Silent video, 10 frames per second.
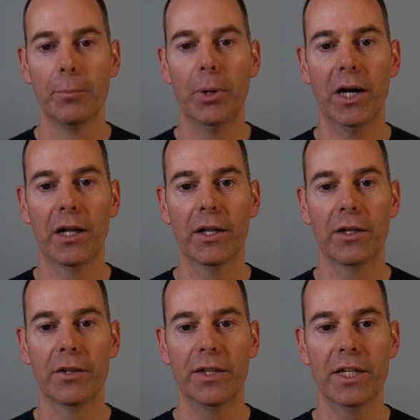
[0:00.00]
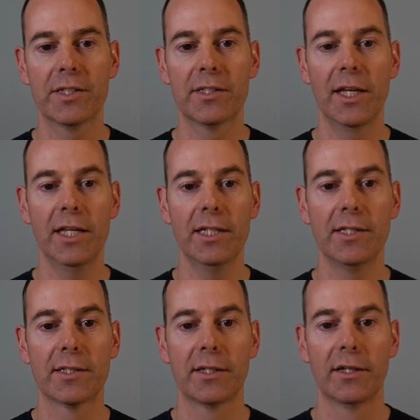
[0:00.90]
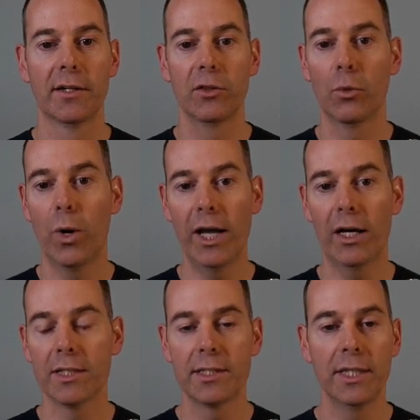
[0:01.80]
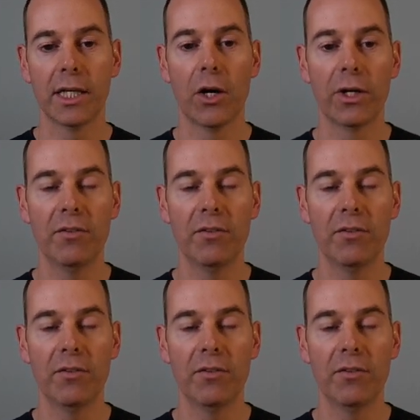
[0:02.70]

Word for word: But this is the way I see it going.